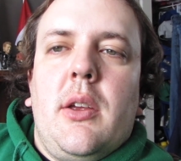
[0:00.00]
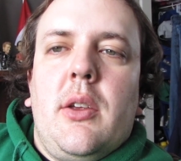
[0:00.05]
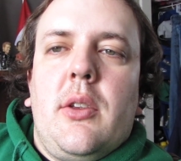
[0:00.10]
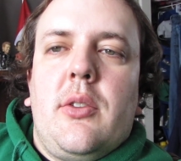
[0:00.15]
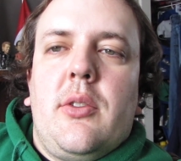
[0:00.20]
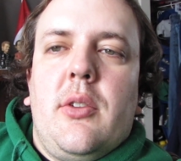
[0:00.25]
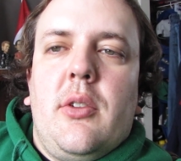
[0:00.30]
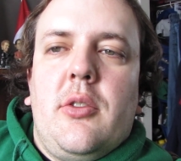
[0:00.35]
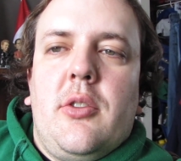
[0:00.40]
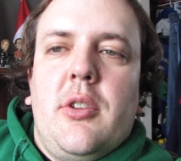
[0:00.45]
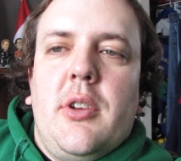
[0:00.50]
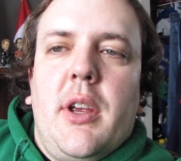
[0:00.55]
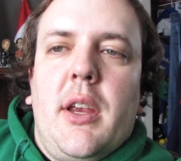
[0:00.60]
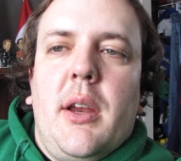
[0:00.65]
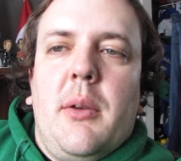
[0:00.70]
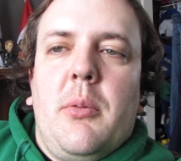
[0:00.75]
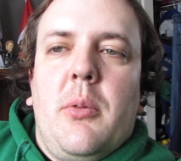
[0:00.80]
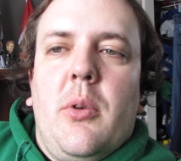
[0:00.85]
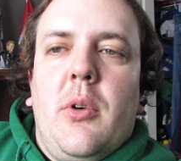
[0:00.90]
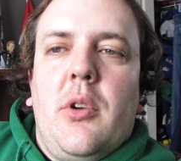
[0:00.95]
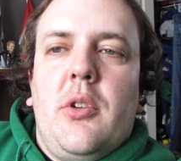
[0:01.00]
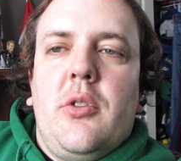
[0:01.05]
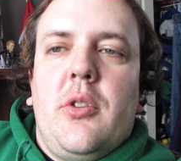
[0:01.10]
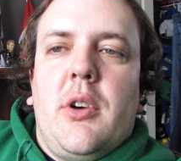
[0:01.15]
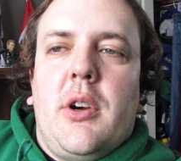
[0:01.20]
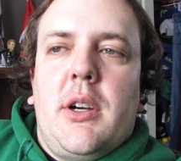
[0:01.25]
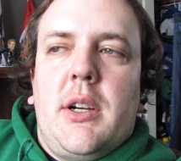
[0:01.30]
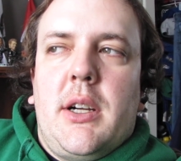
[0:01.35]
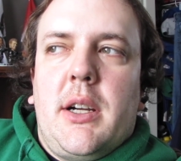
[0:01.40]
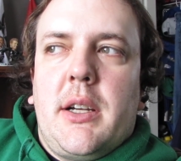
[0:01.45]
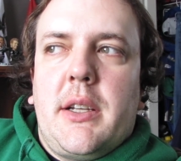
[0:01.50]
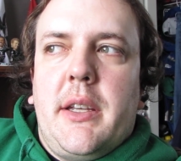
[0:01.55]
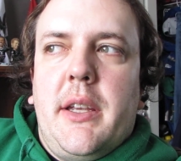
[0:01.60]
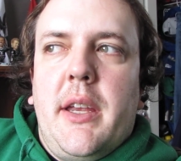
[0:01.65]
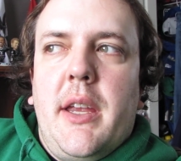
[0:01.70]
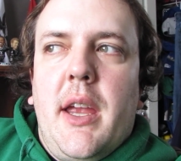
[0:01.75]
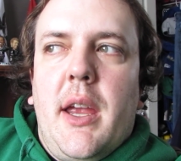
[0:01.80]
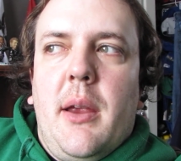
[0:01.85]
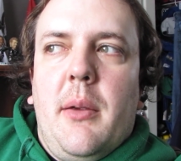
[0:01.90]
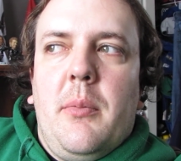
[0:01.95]
so tonight I'm going to a hockey
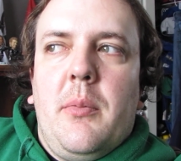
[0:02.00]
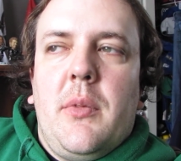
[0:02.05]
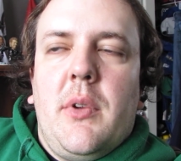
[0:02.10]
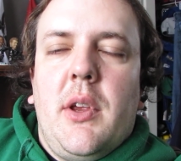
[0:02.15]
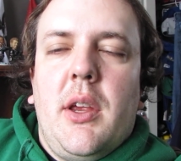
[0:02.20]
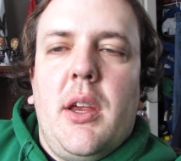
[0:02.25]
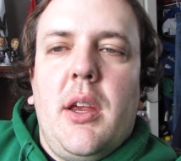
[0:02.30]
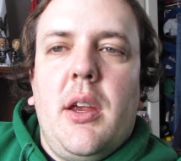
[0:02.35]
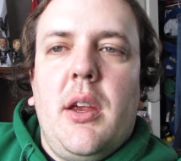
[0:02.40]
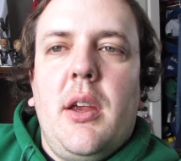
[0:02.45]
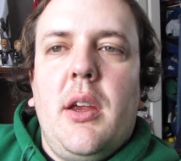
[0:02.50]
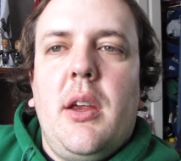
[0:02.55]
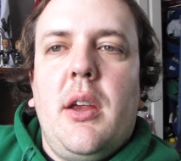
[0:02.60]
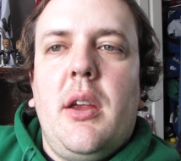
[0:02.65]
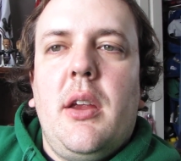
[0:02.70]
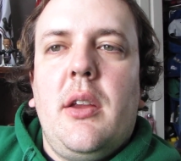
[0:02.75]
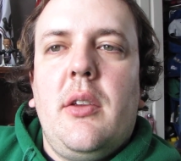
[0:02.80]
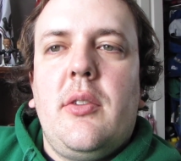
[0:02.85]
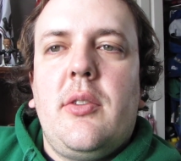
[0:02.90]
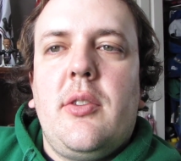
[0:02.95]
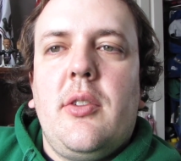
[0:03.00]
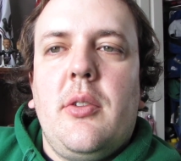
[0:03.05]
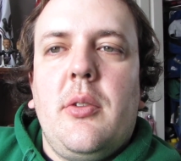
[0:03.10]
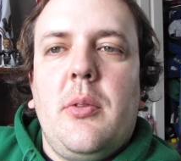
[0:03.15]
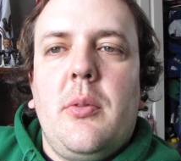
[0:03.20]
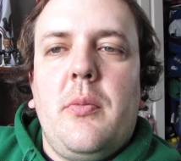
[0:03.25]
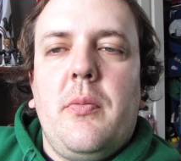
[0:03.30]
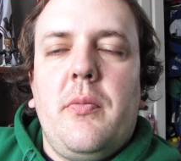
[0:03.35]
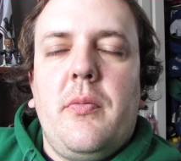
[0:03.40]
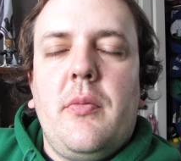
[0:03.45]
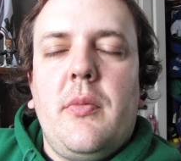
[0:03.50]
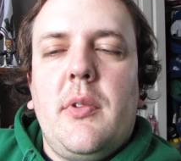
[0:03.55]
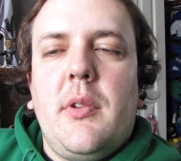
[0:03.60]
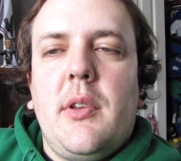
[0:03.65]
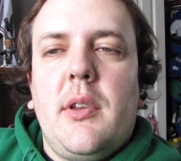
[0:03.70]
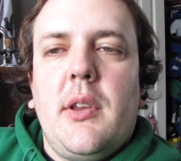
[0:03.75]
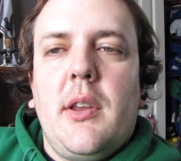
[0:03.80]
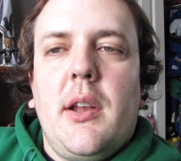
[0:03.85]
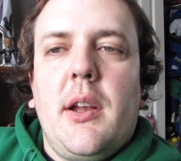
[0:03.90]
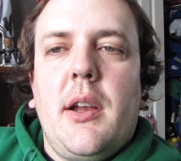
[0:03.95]
game so,
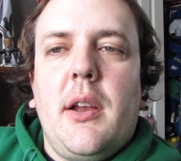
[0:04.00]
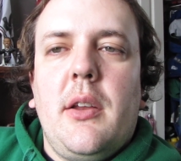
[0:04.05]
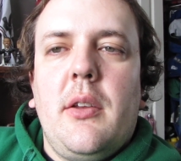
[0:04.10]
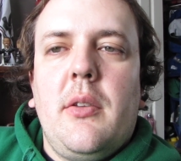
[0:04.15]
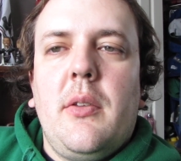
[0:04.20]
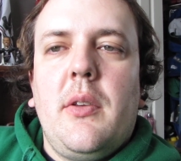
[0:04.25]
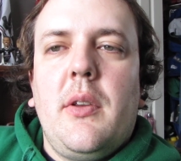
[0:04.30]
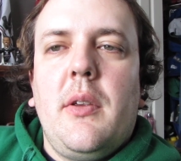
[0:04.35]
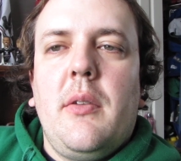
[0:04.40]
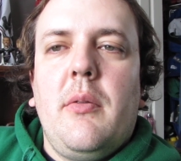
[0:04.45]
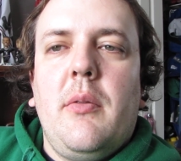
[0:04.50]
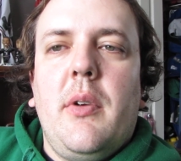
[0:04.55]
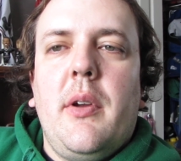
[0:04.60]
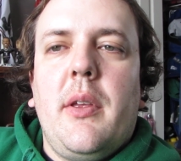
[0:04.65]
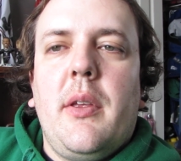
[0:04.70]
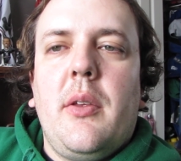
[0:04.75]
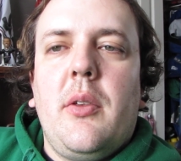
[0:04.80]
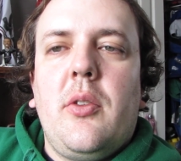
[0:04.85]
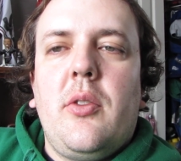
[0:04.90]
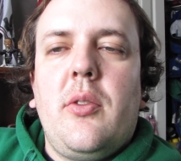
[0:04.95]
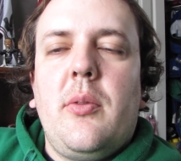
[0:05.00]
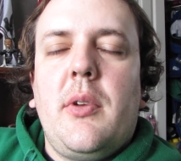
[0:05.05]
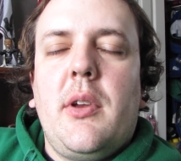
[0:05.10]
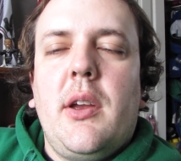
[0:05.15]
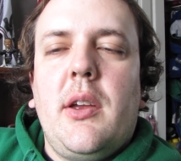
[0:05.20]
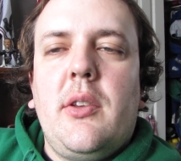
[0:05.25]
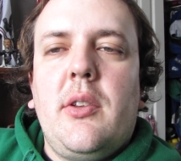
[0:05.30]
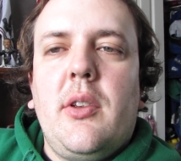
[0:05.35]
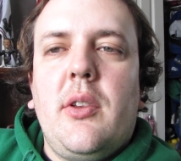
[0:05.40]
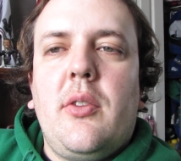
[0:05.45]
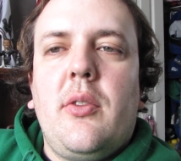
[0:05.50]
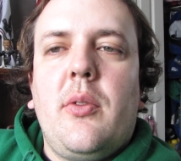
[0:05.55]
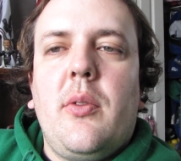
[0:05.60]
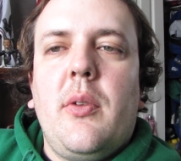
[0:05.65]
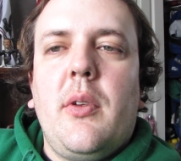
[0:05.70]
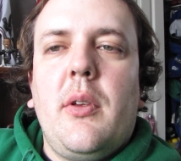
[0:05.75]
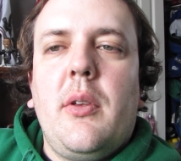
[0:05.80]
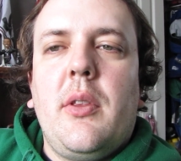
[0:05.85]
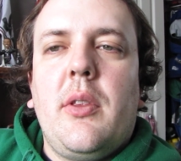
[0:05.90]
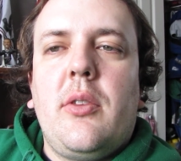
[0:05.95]
but because it's
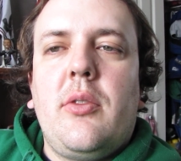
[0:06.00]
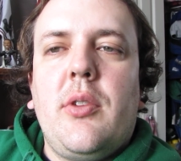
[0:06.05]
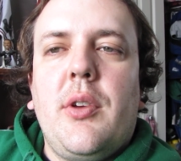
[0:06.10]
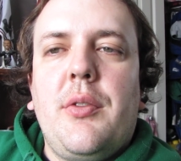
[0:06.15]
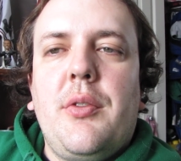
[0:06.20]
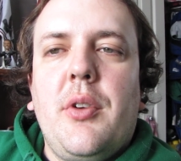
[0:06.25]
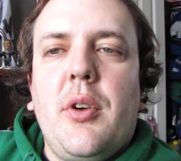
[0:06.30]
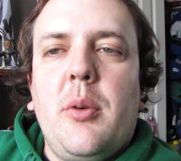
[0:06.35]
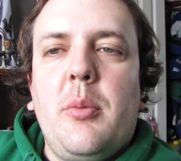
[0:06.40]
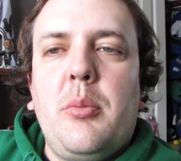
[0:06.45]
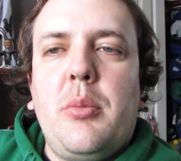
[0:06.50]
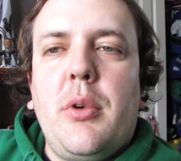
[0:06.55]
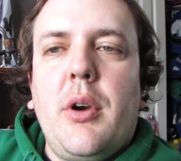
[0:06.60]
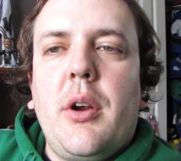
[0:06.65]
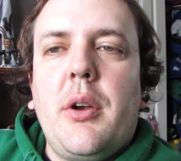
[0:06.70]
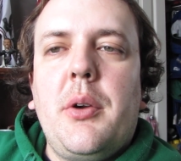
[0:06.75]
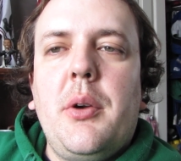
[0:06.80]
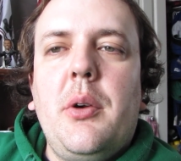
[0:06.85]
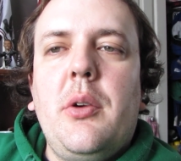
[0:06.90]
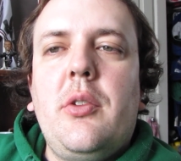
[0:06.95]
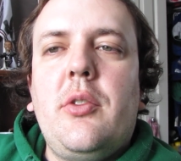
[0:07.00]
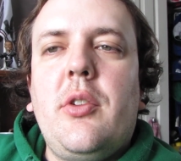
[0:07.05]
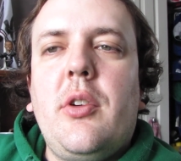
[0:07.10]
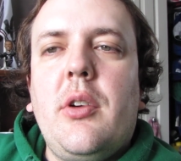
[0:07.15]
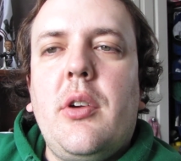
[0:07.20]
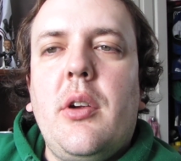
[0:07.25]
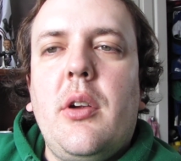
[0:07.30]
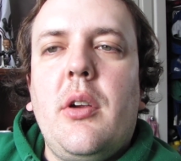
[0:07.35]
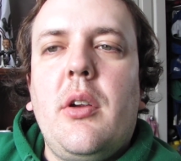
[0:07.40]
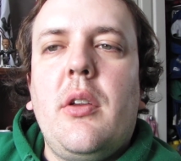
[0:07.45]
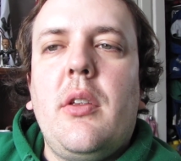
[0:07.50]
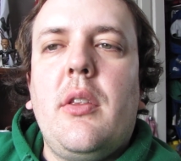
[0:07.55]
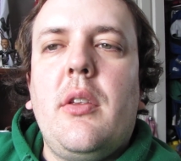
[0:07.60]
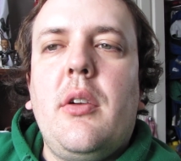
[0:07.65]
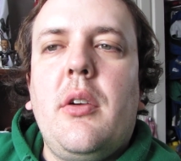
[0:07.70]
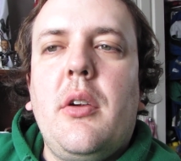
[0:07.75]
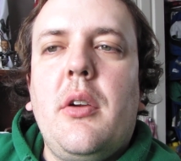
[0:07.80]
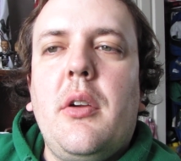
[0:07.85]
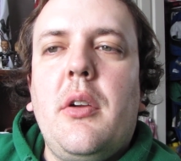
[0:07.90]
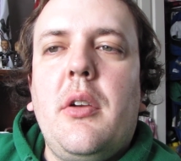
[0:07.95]
Swift Current Broncos are
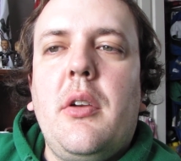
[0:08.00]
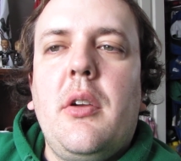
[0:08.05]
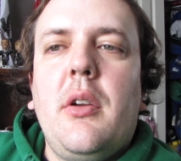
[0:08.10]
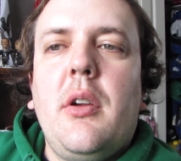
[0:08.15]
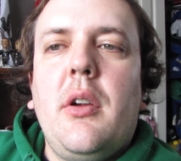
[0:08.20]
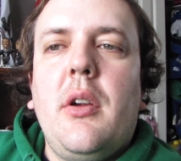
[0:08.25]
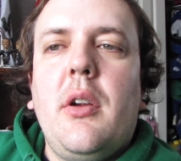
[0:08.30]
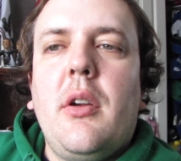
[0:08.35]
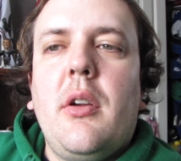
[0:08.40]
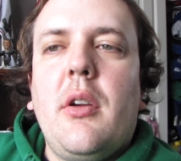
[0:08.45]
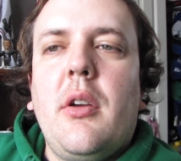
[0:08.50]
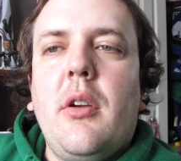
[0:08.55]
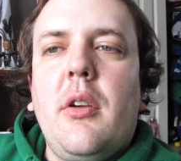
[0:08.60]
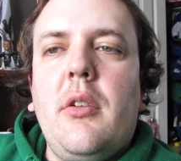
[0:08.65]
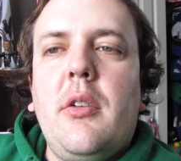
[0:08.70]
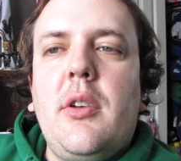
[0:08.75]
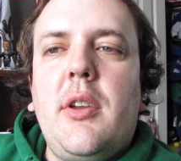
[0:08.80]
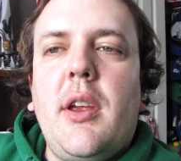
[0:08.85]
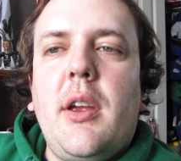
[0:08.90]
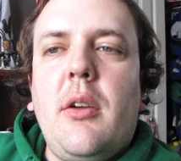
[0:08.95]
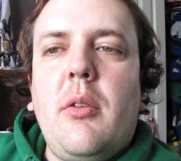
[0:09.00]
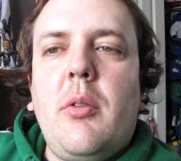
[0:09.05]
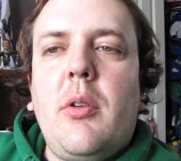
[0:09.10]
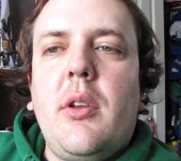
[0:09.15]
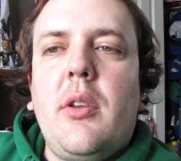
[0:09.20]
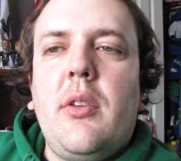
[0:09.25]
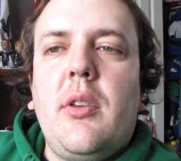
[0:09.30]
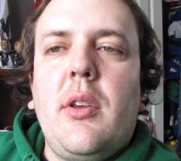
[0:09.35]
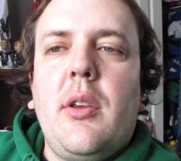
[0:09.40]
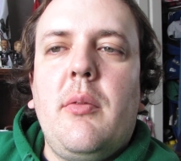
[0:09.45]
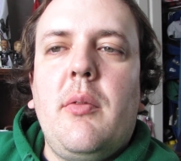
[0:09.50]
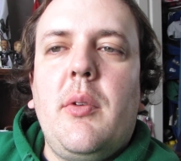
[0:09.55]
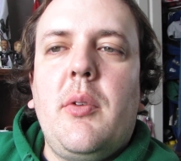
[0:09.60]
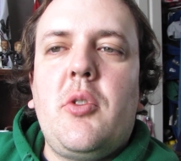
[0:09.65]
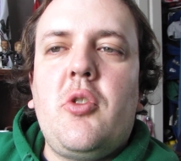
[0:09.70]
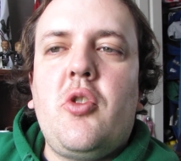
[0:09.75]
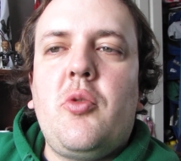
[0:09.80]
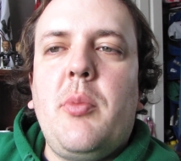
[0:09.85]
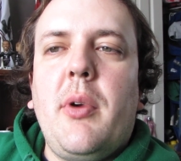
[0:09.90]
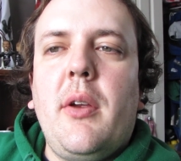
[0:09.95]
are are in town,
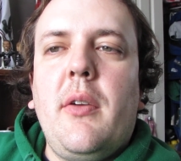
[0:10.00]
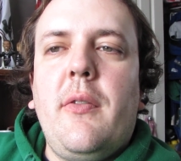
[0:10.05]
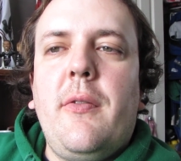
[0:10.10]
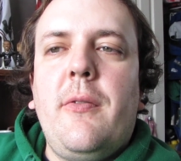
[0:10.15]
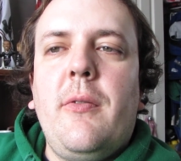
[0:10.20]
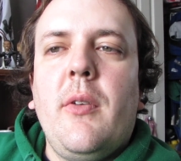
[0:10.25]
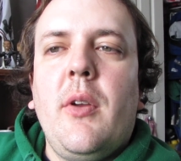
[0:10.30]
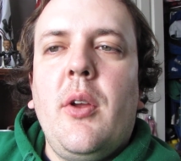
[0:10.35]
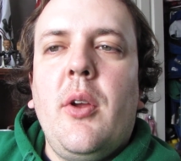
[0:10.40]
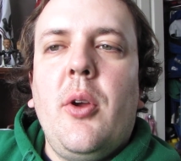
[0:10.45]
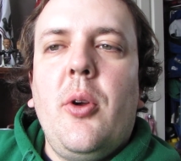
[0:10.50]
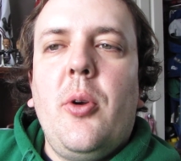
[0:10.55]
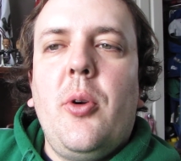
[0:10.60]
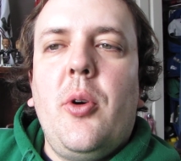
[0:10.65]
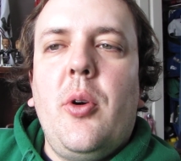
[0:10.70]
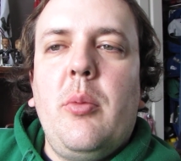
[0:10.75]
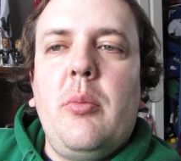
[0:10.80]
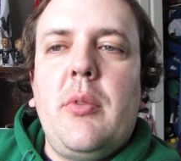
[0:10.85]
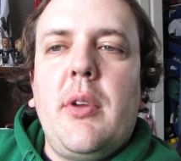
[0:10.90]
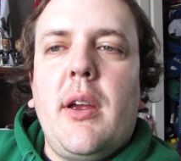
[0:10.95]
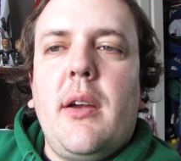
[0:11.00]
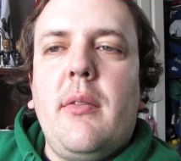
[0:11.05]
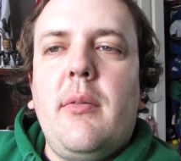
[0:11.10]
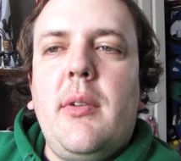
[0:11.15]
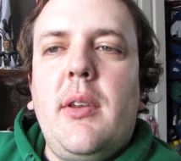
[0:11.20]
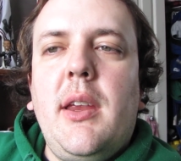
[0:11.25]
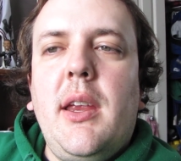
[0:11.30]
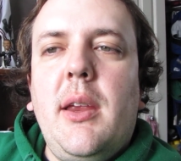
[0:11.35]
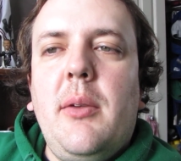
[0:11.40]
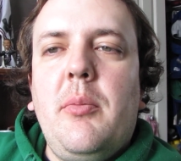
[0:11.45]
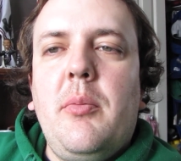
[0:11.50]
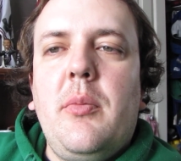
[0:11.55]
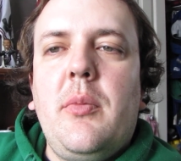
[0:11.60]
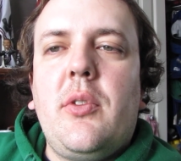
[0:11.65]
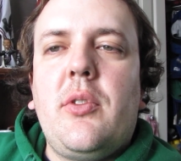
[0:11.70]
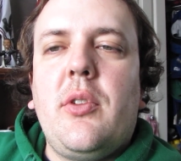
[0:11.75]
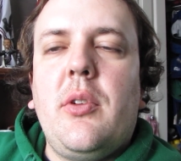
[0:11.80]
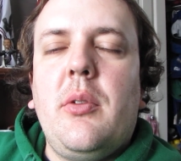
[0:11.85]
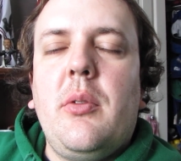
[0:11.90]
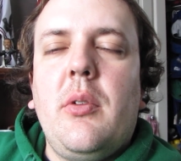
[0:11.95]
which is my hometown team.
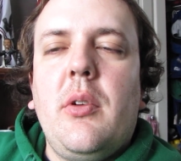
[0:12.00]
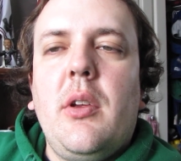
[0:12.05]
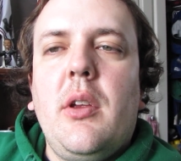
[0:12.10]
So,